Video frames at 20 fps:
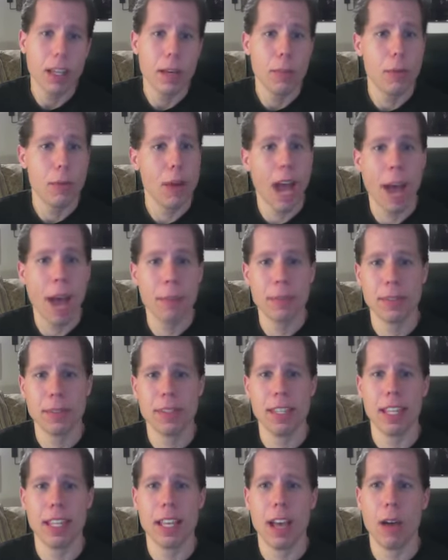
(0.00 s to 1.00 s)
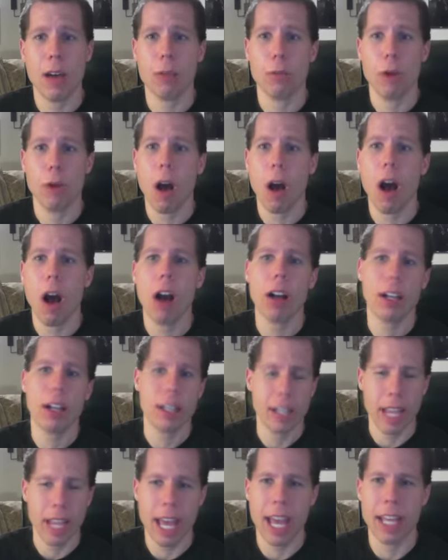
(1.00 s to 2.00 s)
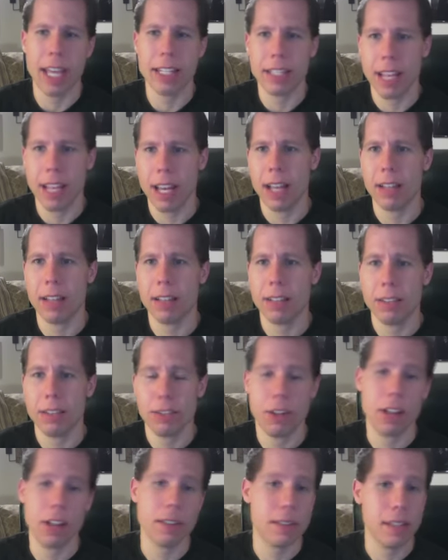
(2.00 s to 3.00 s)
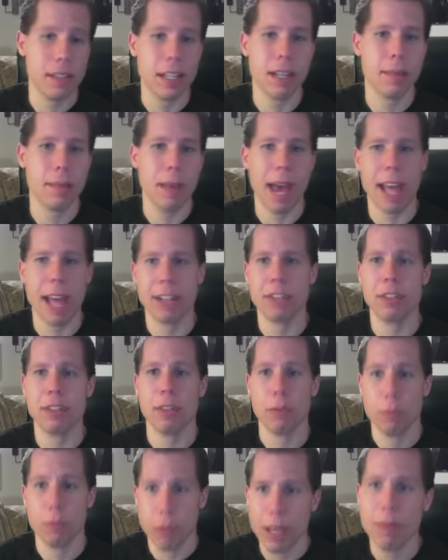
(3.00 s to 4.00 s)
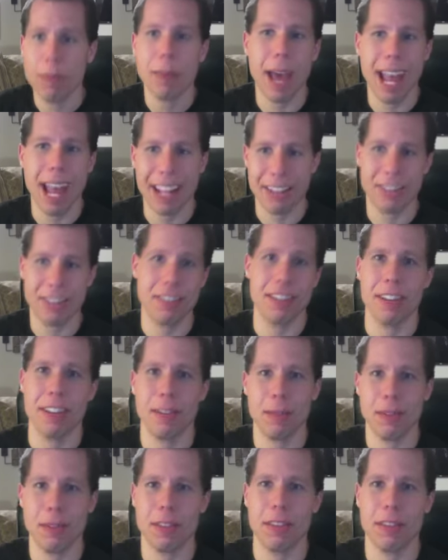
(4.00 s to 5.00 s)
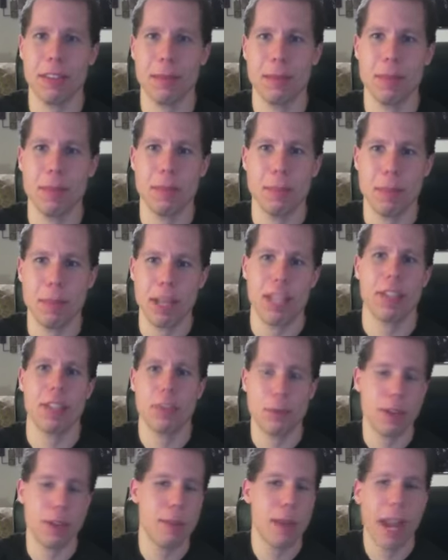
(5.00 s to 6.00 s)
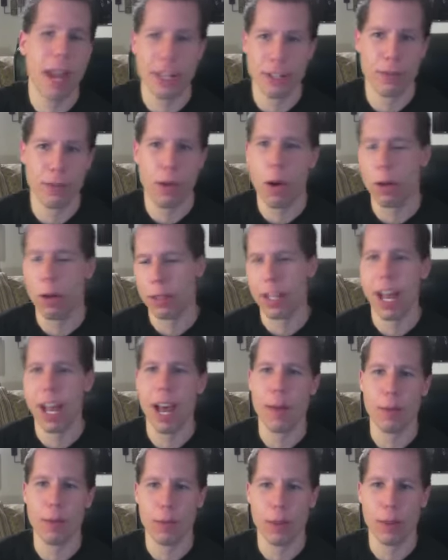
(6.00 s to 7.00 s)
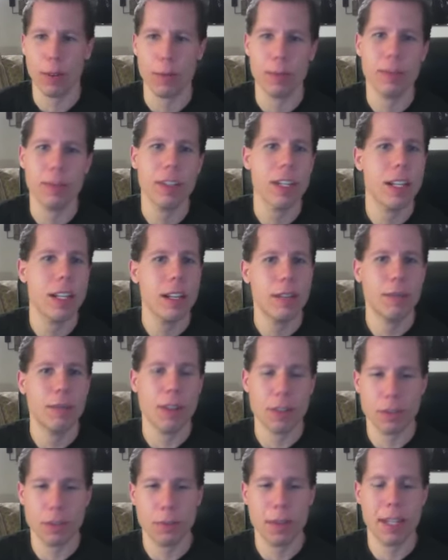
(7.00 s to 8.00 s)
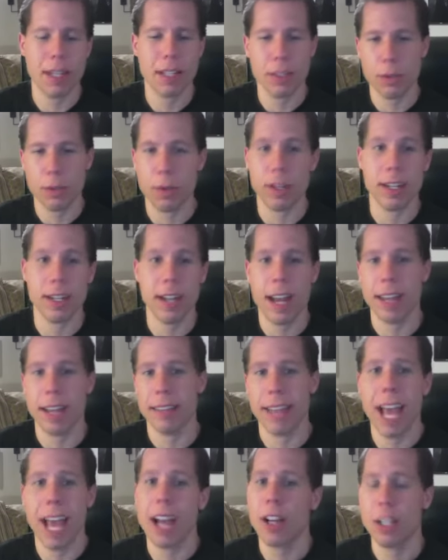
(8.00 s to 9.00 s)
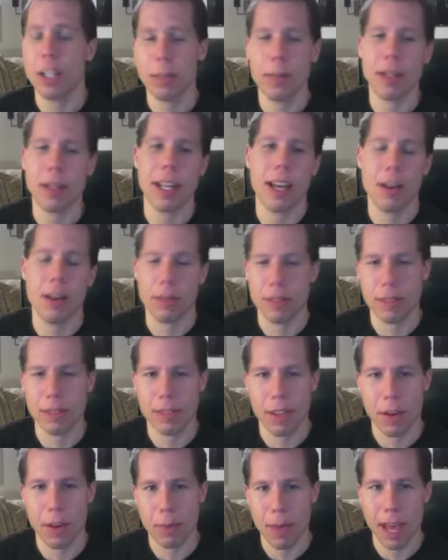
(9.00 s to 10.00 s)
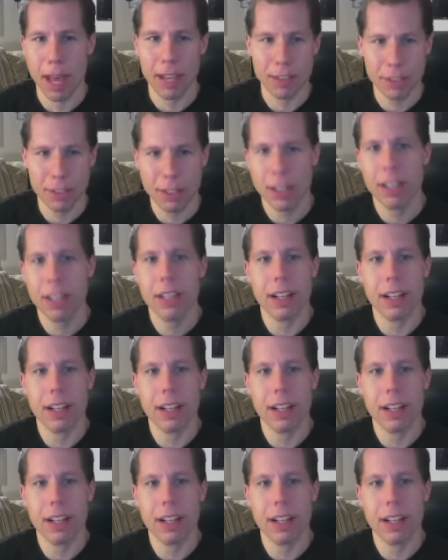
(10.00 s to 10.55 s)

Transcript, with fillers: Perhaps the Rock and John Cena match, the rematch, you know, the biggest rematch of all time from WrestleMania 29, that could have been a Hell in a Cell match.